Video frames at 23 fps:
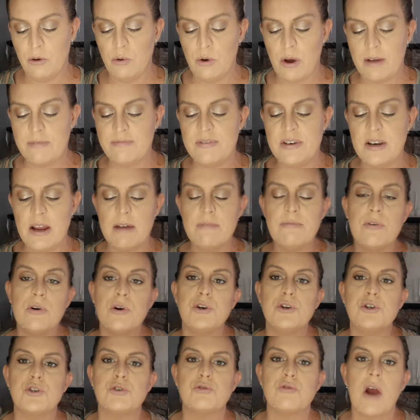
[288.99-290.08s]
Ooh, I've
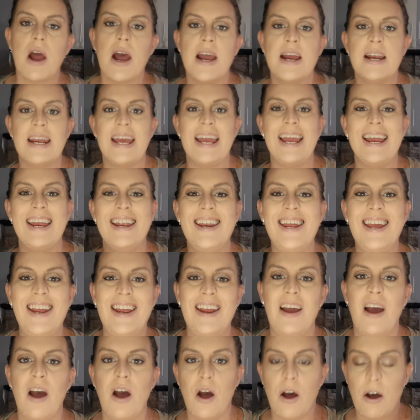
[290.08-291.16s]
never tried
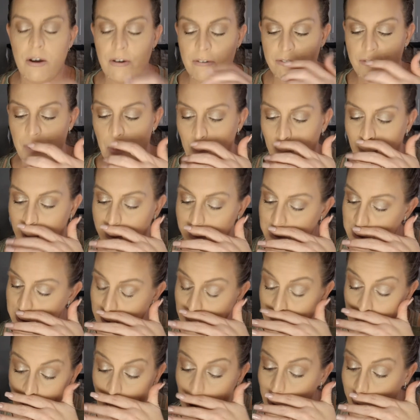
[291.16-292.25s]
any of
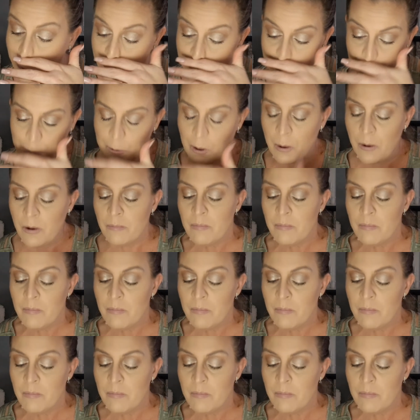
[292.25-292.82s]
Moschino's